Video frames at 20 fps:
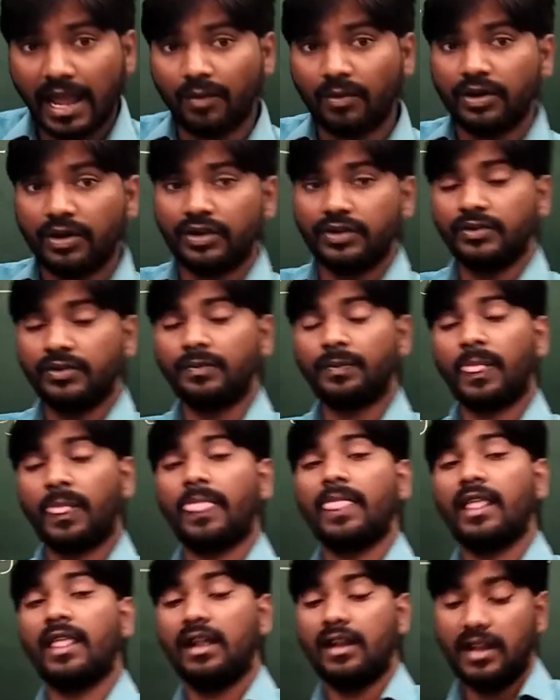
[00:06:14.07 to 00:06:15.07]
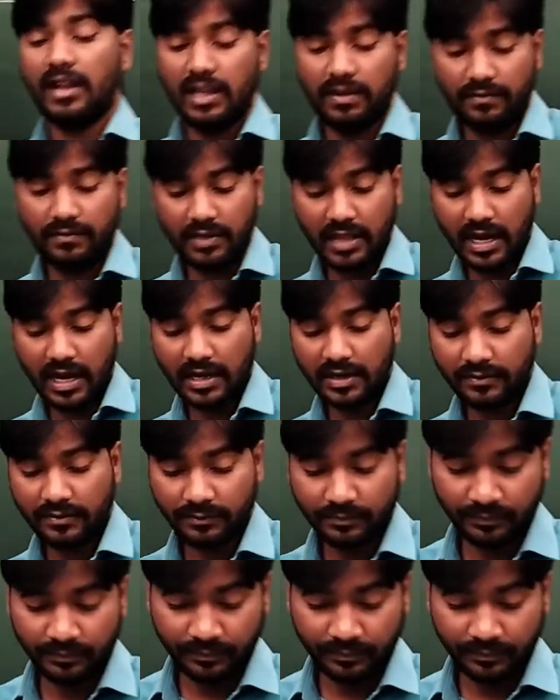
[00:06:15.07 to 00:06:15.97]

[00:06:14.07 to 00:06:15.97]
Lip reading: I want to live there.